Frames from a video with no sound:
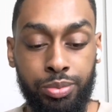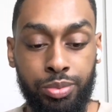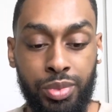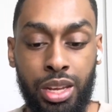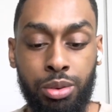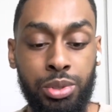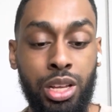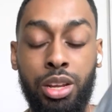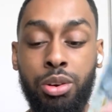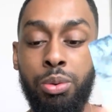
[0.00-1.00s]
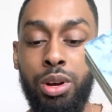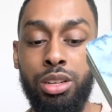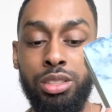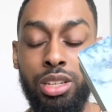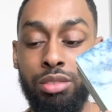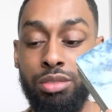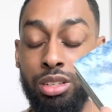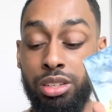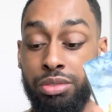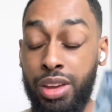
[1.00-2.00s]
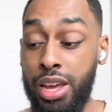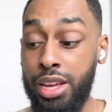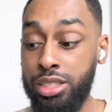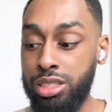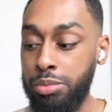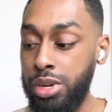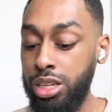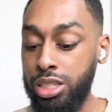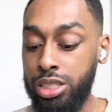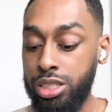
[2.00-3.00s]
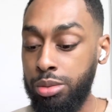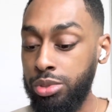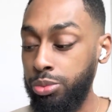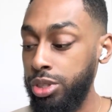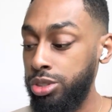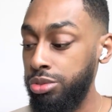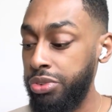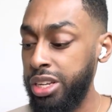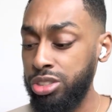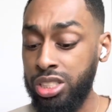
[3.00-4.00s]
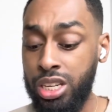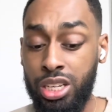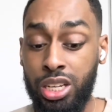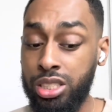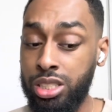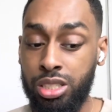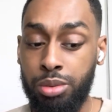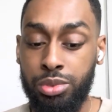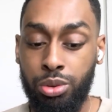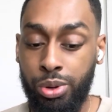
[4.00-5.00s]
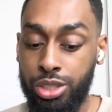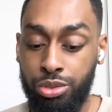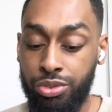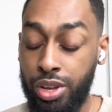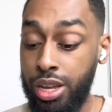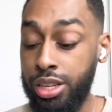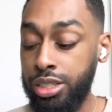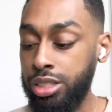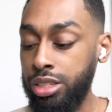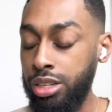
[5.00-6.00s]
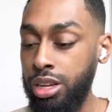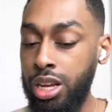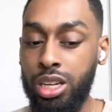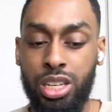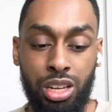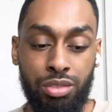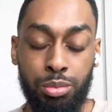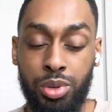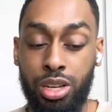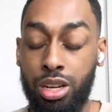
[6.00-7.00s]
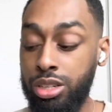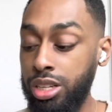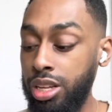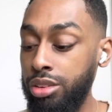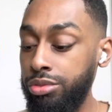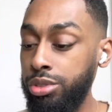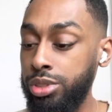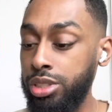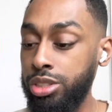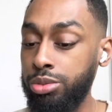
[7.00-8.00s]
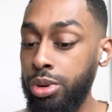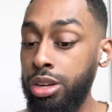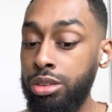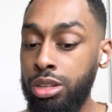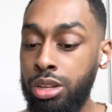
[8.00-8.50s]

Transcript: Yeah, with the eight of wands, definitely fast. Somebody did something way too fast or said yes to something way too fast. Could have even been under the influence as well.